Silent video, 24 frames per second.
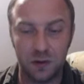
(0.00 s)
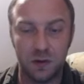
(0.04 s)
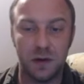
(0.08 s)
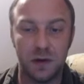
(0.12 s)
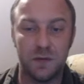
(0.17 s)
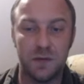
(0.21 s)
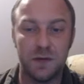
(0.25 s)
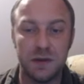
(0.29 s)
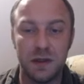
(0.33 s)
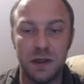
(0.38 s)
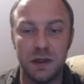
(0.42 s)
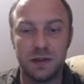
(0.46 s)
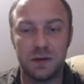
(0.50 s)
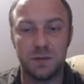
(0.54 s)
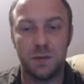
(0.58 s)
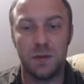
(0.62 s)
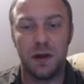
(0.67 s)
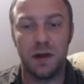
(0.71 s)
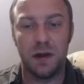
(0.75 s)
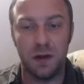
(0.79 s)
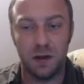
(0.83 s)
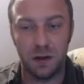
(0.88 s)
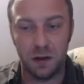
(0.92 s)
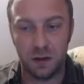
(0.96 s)
on f6
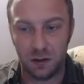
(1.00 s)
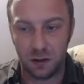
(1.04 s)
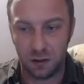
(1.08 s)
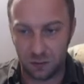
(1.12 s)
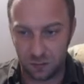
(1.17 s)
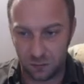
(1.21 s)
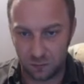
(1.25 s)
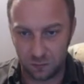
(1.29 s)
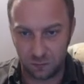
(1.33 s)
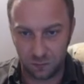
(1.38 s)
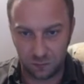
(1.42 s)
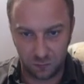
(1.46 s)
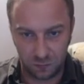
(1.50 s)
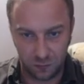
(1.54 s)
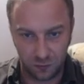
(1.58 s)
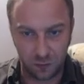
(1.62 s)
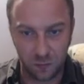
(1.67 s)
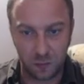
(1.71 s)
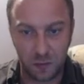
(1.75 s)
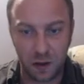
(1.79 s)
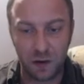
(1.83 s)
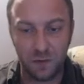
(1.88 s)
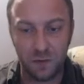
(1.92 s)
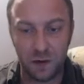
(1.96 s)
by
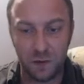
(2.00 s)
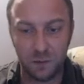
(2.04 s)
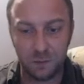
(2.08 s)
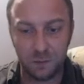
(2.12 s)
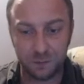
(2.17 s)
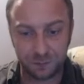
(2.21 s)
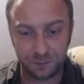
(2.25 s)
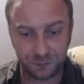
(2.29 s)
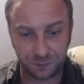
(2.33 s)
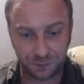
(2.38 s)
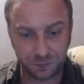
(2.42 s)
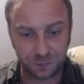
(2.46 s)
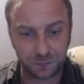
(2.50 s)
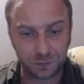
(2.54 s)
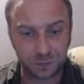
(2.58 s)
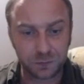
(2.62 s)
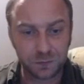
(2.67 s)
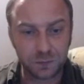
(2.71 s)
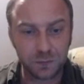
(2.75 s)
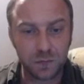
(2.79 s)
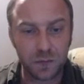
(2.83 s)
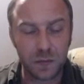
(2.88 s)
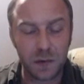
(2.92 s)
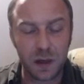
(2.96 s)
Jobava,
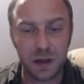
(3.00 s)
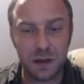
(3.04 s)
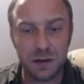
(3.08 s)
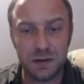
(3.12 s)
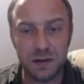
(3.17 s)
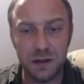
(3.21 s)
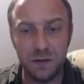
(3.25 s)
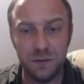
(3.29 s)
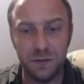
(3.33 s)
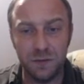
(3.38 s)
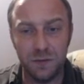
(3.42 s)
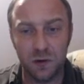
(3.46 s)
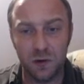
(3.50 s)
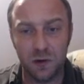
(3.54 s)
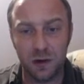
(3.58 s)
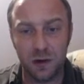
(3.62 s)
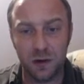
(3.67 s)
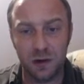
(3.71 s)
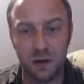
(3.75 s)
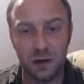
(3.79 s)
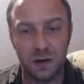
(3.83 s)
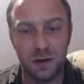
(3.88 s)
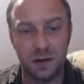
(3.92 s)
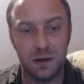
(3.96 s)
c4
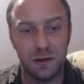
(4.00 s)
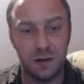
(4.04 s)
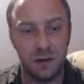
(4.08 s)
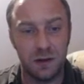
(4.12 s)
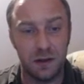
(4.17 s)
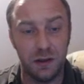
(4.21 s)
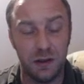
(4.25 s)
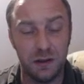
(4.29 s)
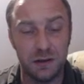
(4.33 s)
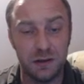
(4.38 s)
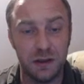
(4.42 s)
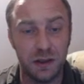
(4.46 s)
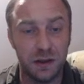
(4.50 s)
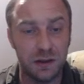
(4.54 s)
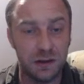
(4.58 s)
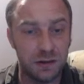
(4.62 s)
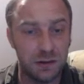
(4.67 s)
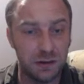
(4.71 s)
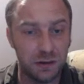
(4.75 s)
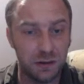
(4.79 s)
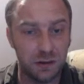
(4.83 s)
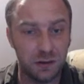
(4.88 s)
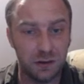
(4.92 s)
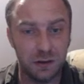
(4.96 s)
and
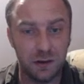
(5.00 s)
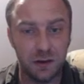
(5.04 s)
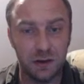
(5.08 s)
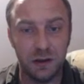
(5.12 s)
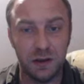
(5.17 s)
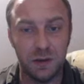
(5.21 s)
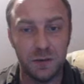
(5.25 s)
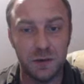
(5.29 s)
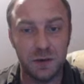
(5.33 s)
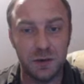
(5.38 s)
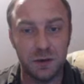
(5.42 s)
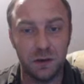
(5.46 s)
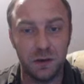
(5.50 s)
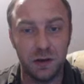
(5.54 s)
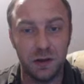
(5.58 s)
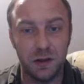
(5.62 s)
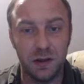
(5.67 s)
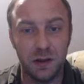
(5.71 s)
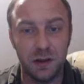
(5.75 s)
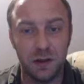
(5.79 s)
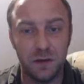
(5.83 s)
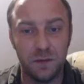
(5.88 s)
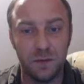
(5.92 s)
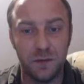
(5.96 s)
e6 uh, the Nimzo
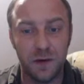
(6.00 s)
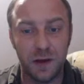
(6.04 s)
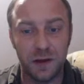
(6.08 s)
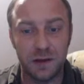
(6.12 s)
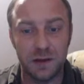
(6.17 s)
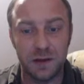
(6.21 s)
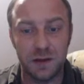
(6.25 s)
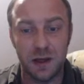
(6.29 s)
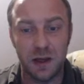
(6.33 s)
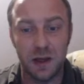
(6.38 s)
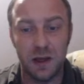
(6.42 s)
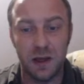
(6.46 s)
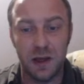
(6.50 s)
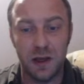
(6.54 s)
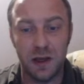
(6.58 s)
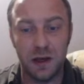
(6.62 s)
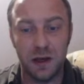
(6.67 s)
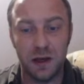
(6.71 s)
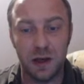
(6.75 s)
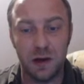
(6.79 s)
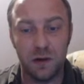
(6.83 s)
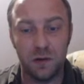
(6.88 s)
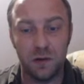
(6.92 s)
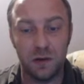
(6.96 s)
Indian defense
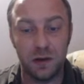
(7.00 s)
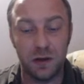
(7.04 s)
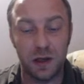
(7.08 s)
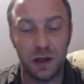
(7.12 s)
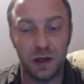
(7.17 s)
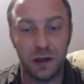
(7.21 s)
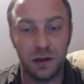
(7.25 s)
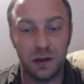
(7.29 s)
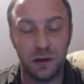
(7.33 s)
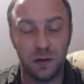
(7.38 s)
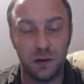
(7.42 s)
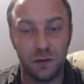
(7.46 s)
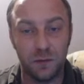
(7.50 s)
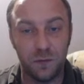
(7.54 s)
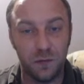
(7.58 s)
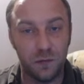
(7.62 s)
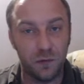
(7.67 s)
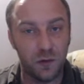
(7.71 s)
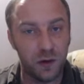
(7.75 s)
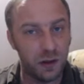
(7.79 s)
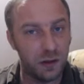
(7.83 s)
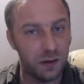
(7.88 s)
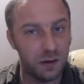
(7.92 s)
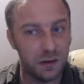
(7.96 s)
and now knight and
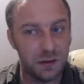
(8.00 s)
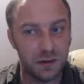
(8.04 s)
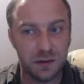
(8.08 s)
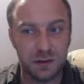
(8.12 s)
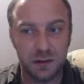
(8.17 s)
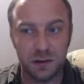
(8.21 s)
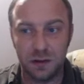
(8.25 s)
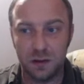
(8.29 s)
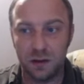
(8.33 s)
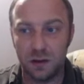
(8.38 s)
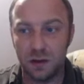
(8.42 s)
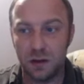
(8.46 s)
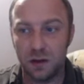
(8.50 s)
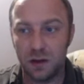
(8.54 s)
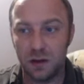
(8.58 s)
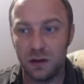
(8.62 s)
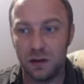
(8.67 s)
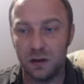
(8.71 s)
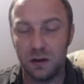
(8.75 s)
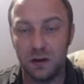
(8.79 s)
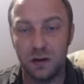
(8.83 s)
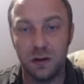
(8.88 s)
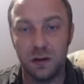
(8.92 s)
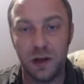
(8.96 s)
f3 this uh,
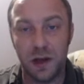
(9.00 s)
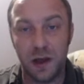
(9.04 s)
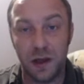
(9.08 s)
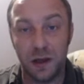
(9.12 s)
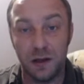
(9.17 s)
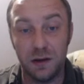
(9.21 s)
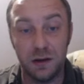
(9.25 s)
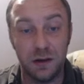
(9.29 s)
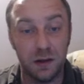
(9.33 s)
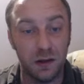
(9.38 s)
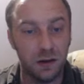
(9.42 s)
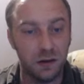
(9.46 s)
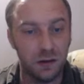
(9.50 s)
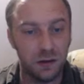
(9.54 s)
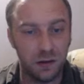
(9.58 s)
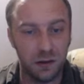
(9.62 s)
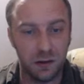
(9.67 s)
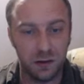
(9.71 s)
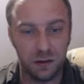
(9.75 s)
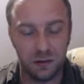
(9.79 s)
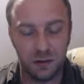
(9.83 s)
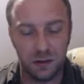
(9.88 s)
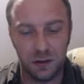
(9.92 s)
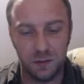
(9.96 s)
uh anti
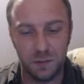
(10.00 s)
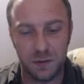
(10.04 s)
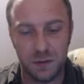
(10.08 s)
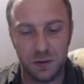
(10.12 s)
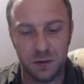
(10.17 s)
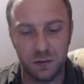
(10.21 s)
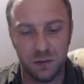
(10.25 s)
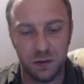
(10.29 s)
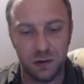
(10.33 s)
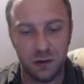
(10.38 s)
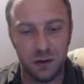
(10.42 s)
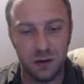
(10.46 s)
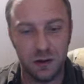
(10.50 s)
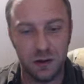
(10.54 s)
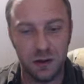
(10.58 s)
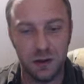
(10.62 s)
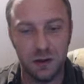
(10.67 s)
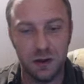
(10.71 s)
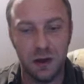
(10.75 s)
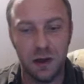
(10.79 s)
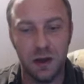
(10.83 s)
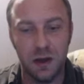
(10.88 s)
in Nimzo Indian